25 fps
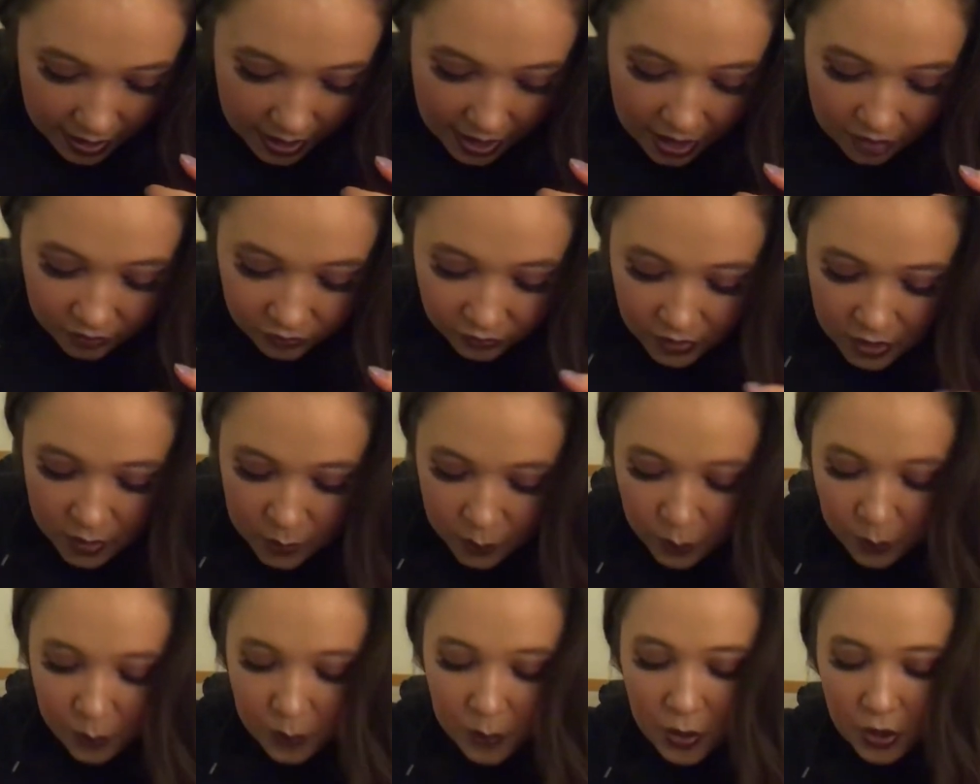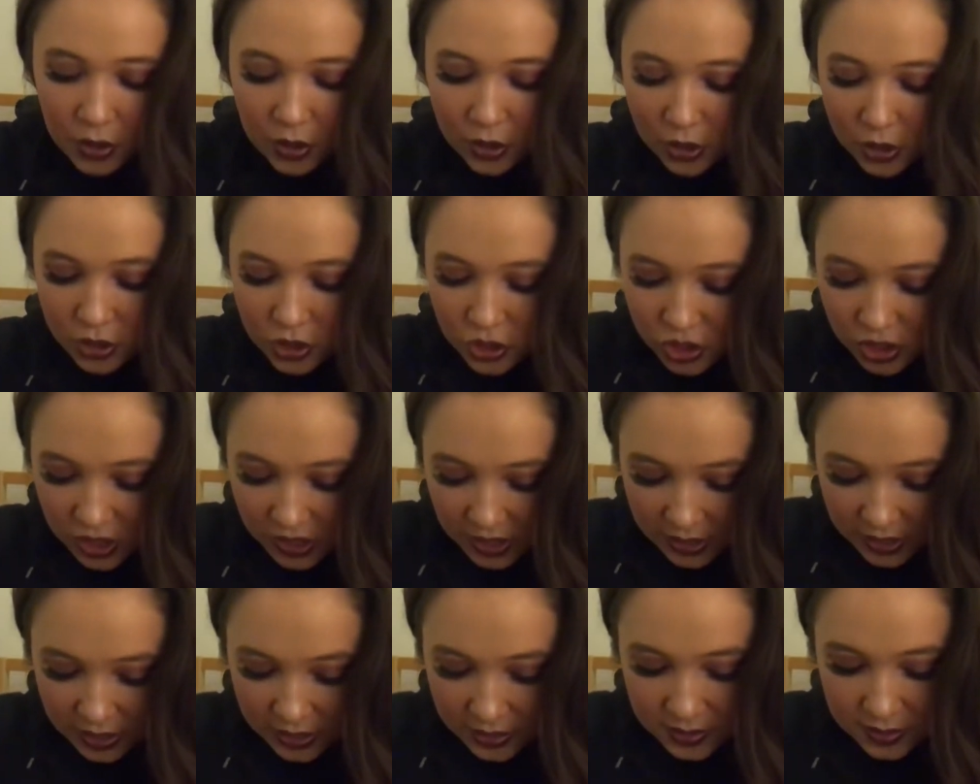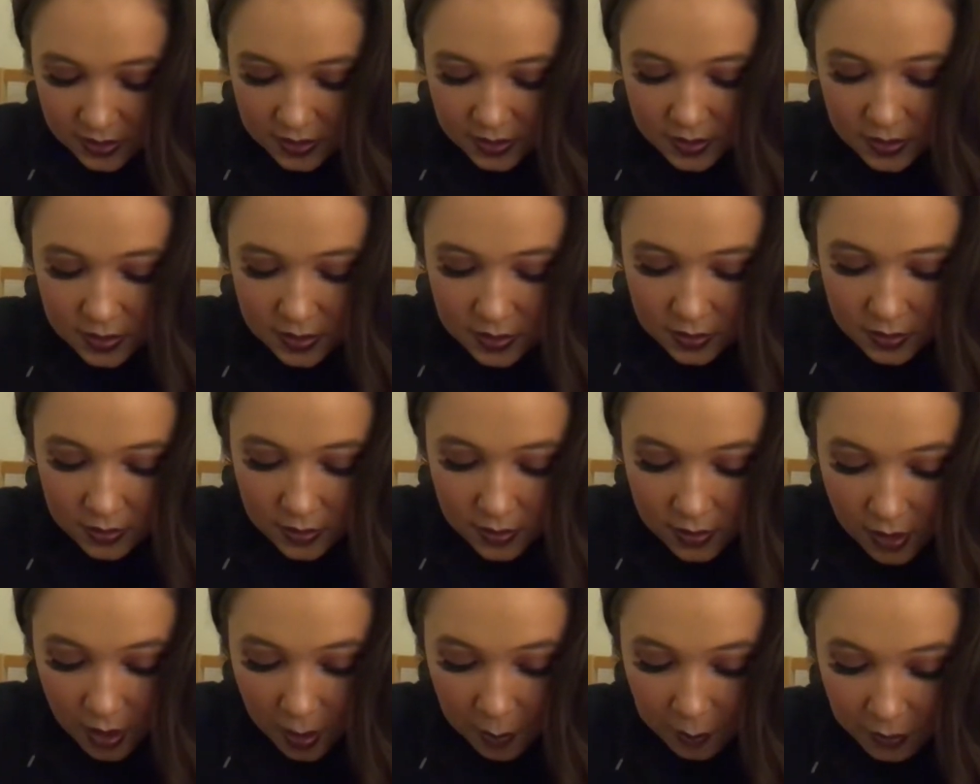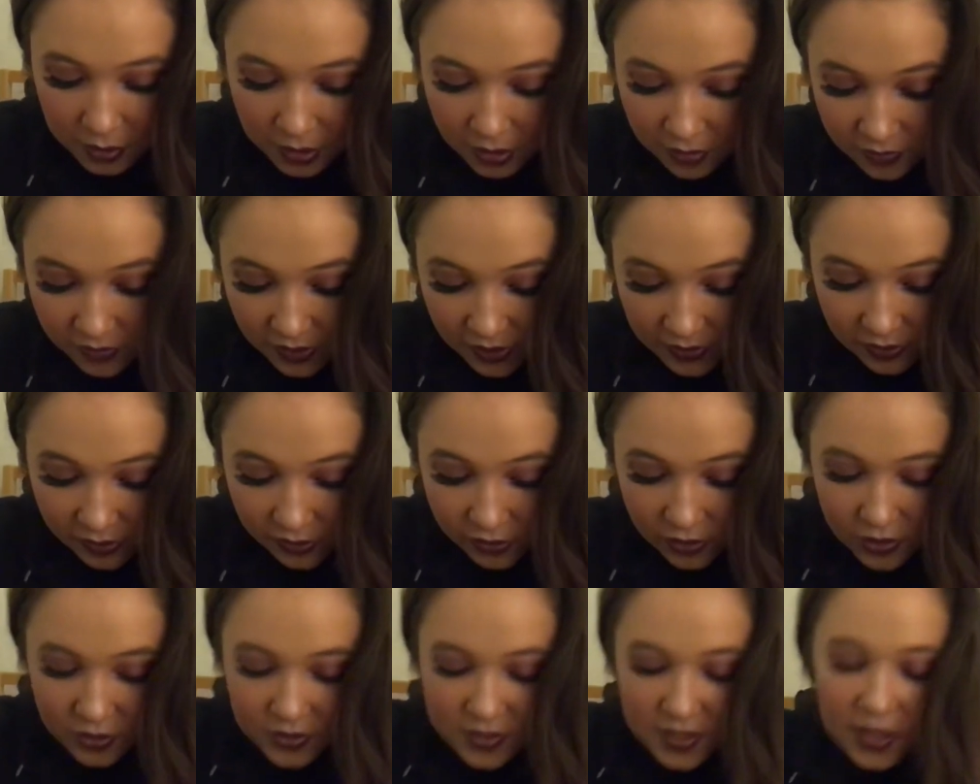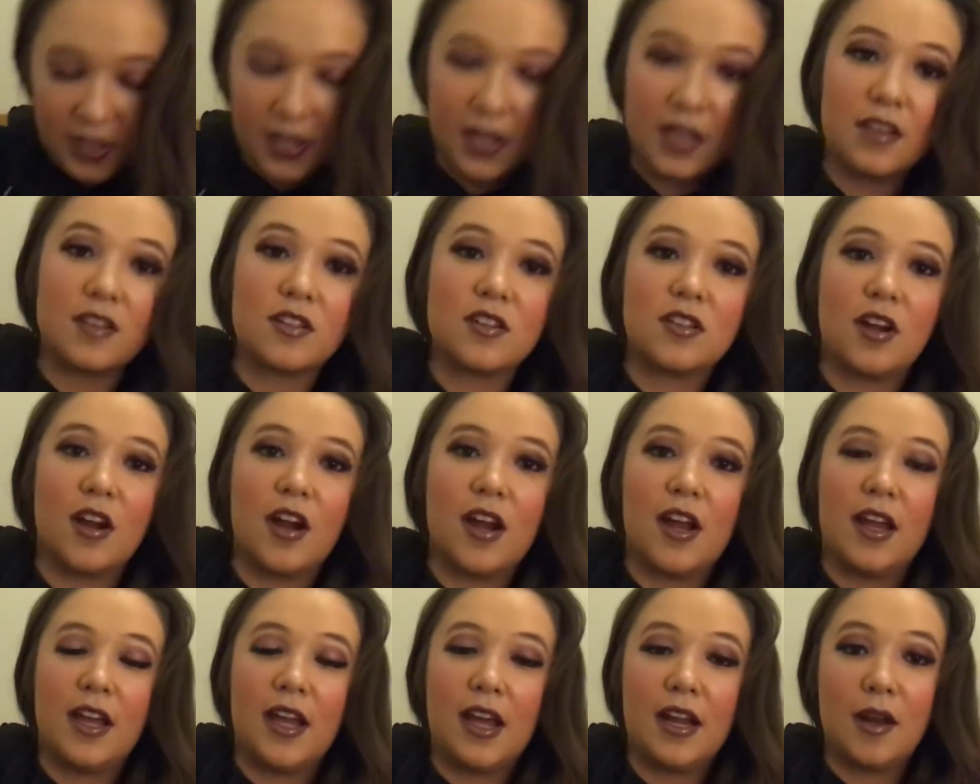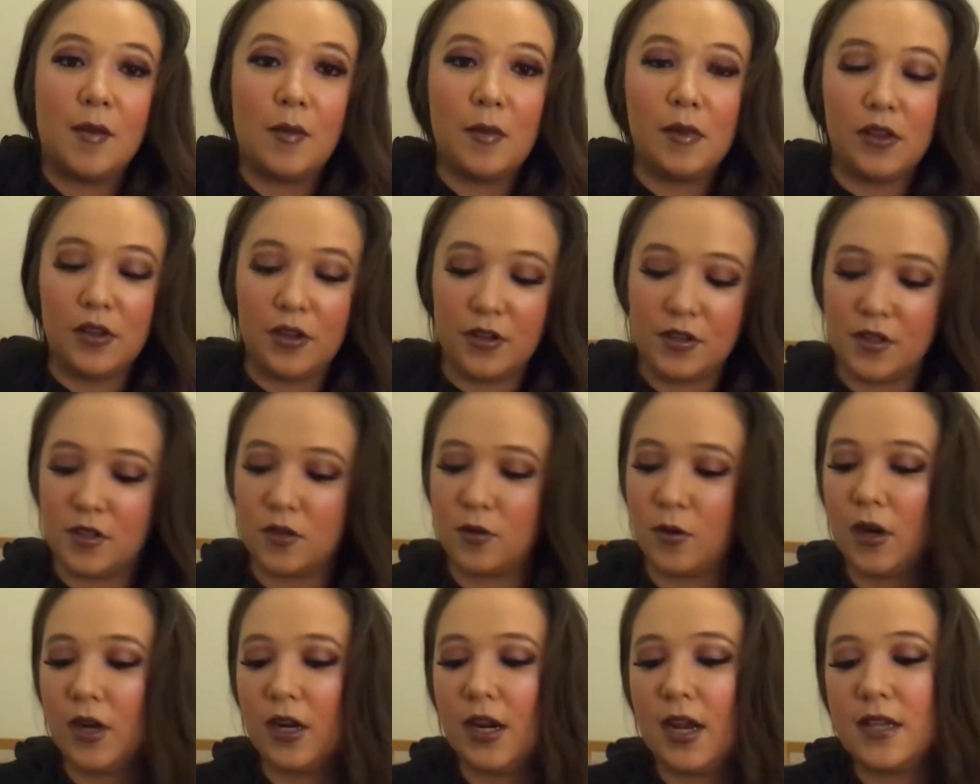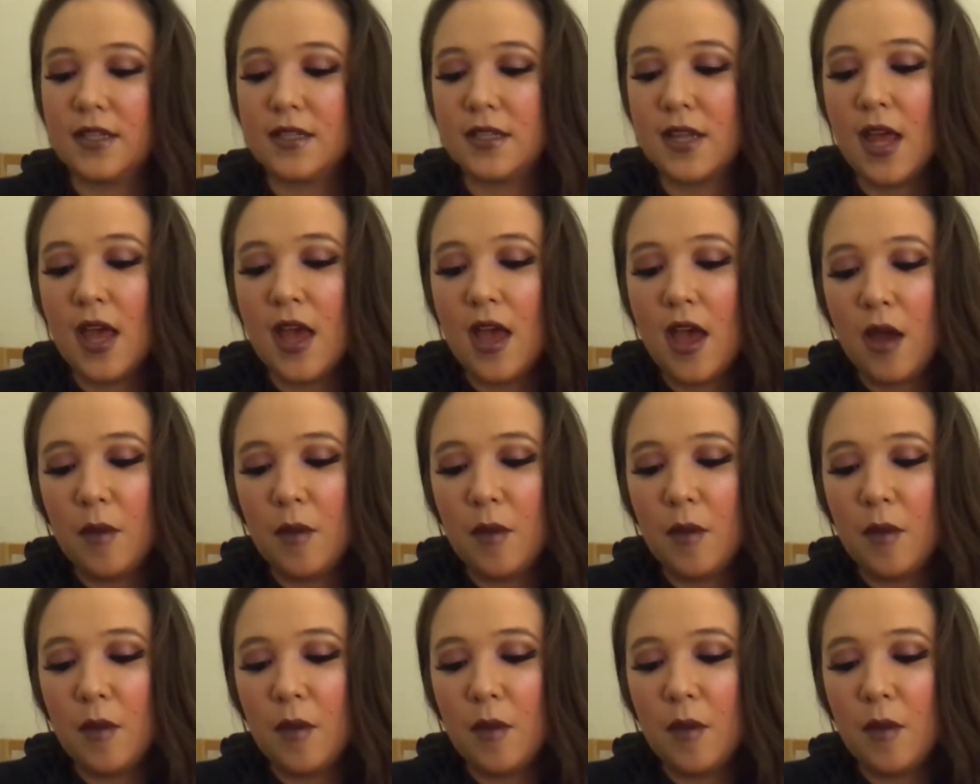every purchase, I'm gonna find the little ticket. Sorry, again, I'm a little disorganized.